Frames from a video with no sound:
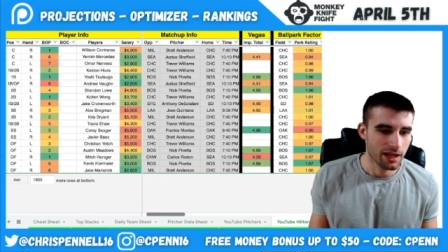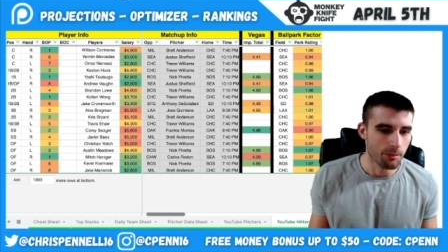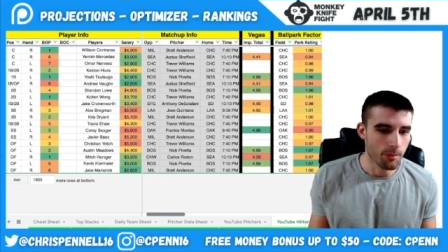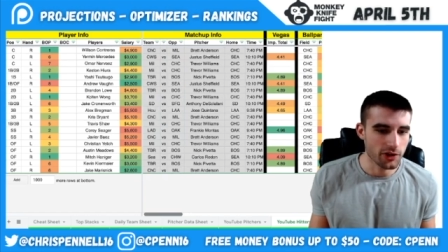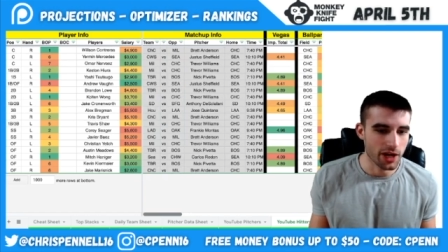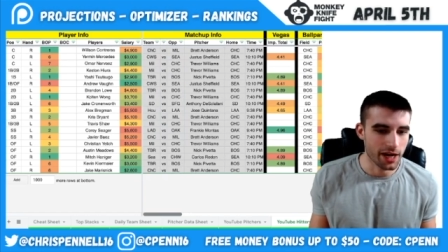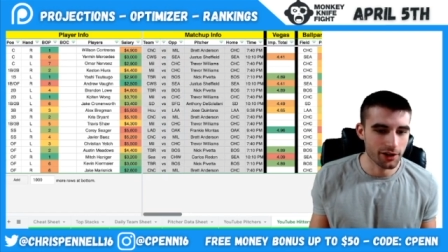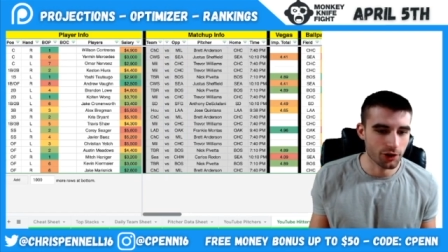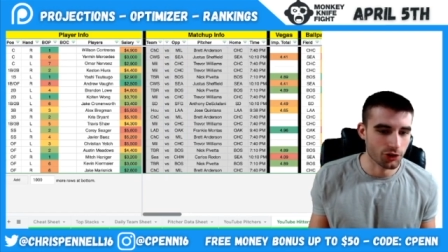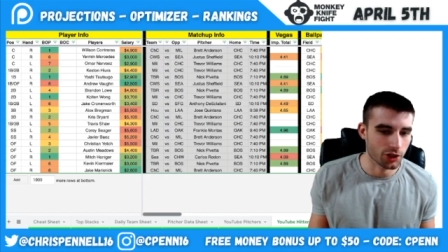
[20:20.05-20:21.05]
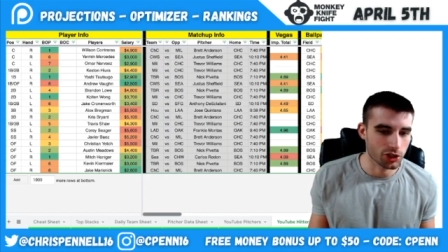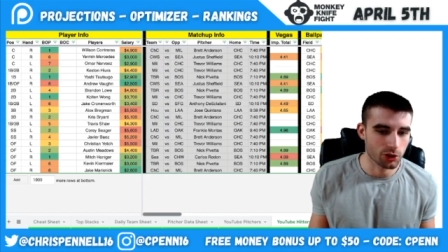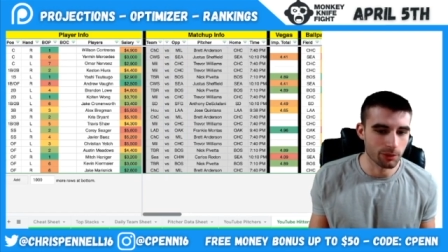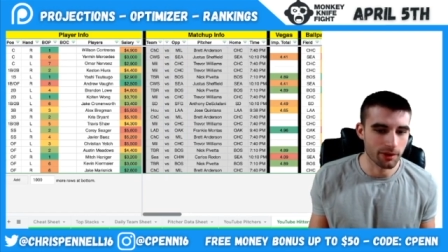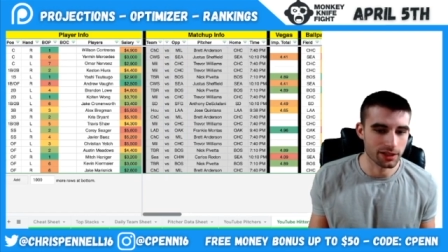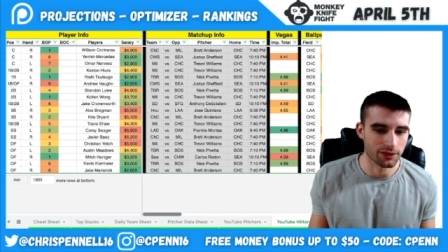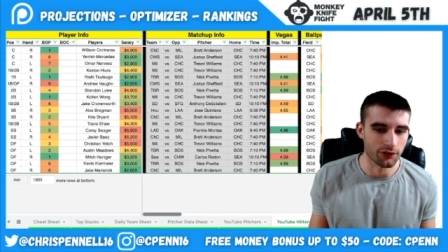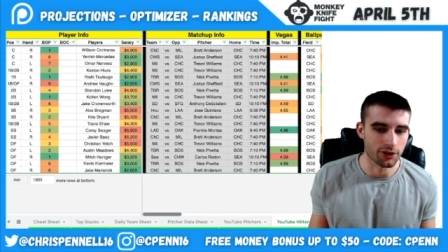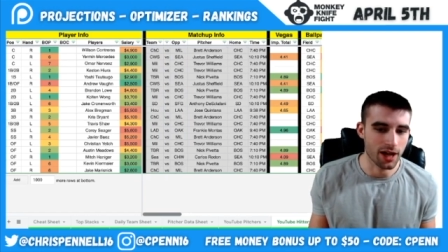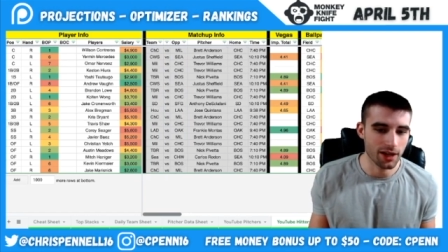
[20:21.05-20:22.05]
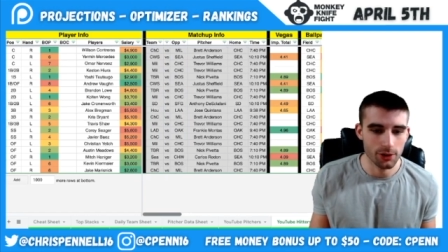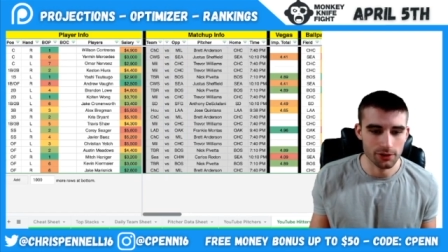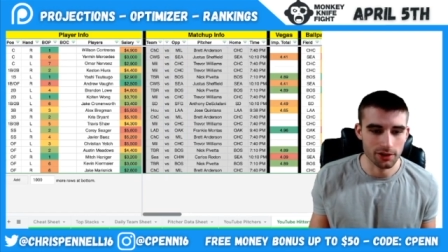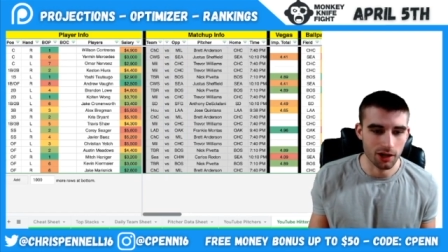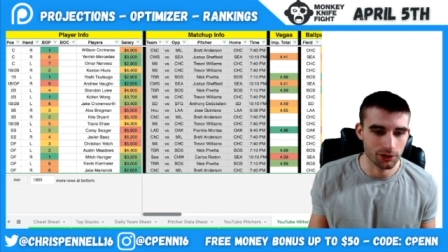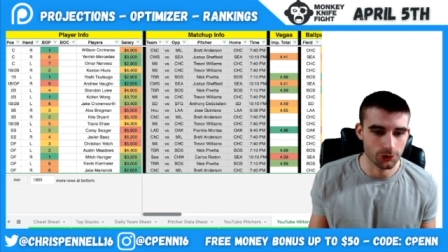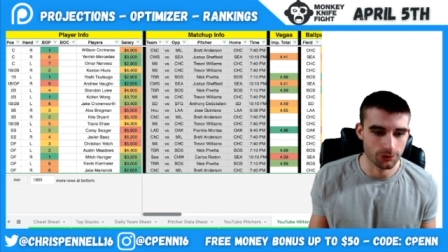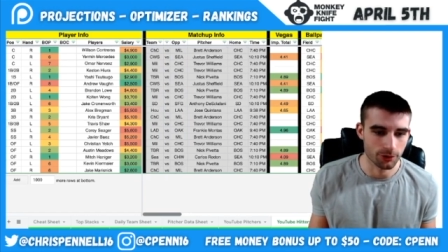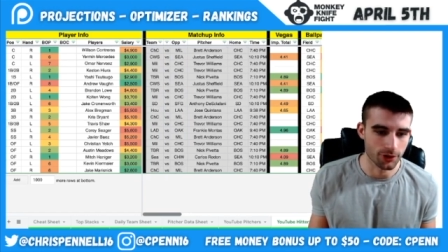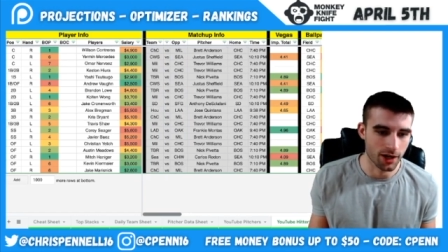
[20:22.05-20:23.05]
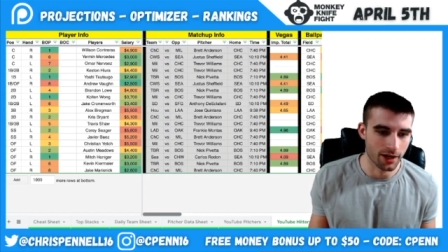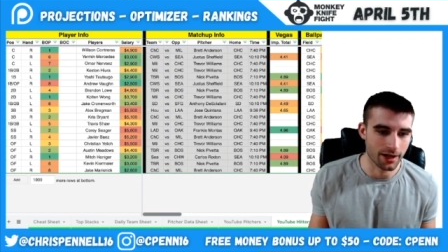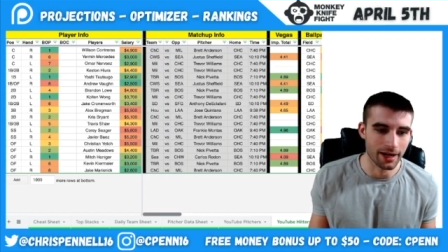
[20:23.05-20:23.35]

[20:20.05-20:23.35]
Mitch Haniger, thirty-two hundred bucks. If you're not using Carlos Rodon,